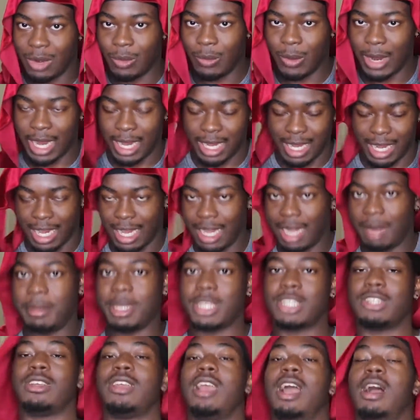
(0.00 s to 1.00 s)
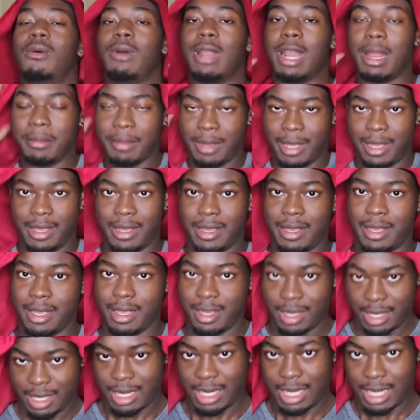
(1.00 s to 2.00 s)
A do-rag, sometimes
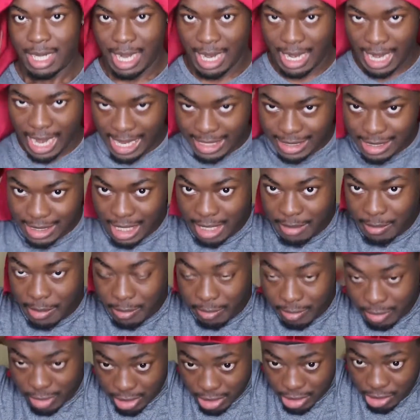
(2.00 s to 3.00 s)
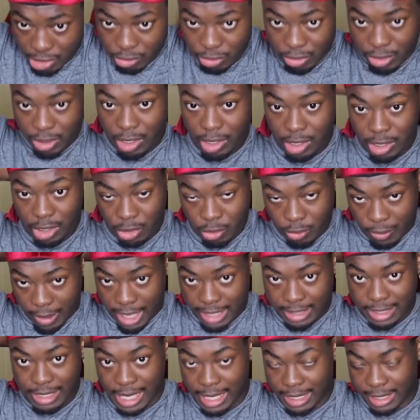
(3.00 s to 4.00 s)
called a silky, wave cap,
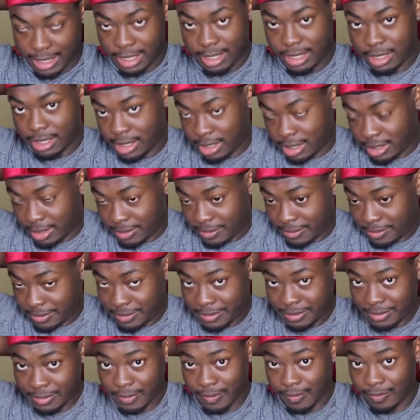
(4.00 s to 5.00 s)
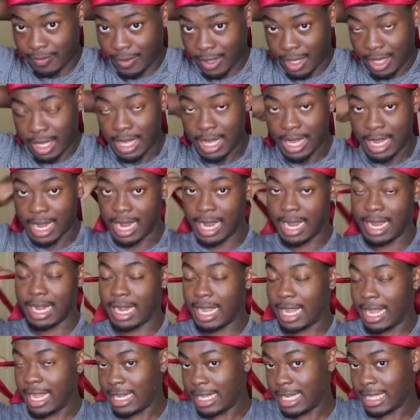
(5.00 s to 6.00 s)
or tie-down, is simply a piece
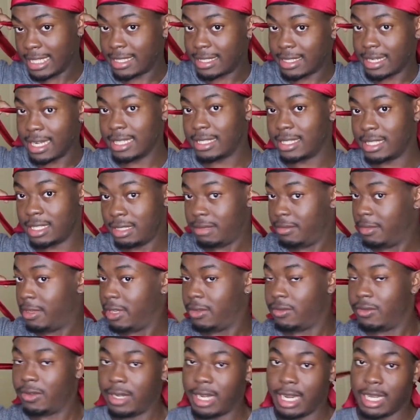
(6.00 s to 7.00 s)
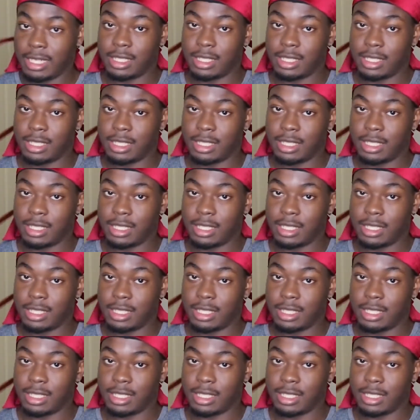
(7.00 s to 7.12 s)
of cloth with tails